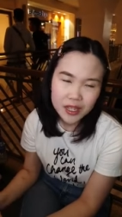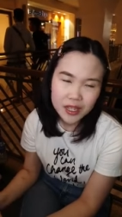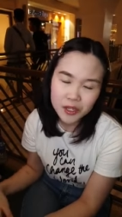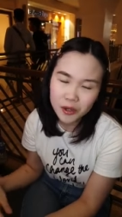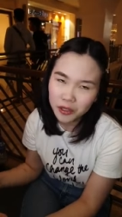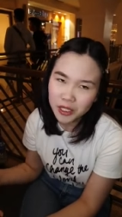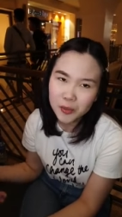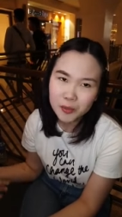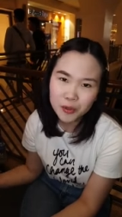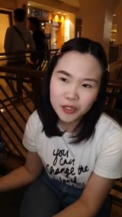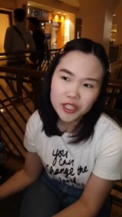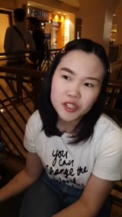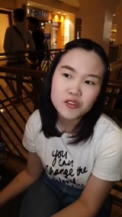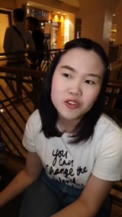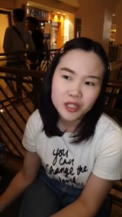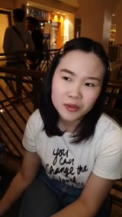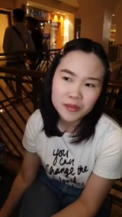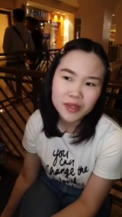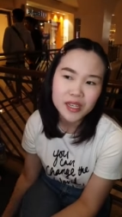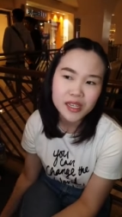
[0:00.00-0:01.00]
The only pretty
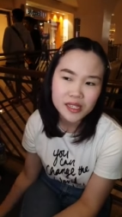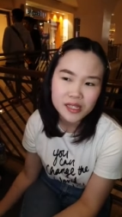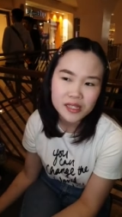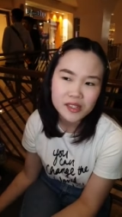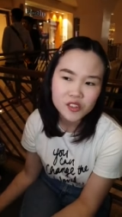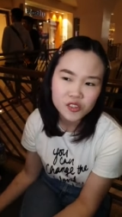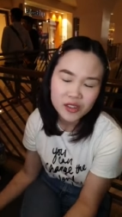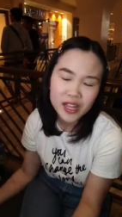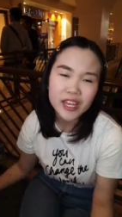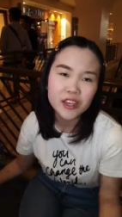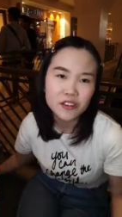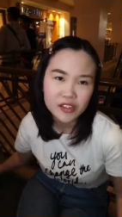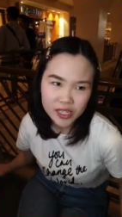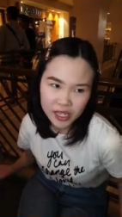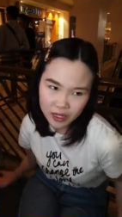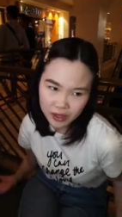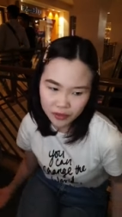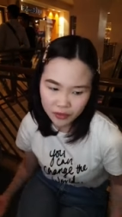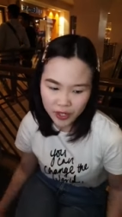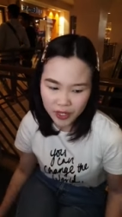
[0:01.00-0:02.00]
you can be is like
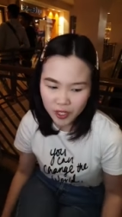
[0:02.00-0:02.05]
yourself,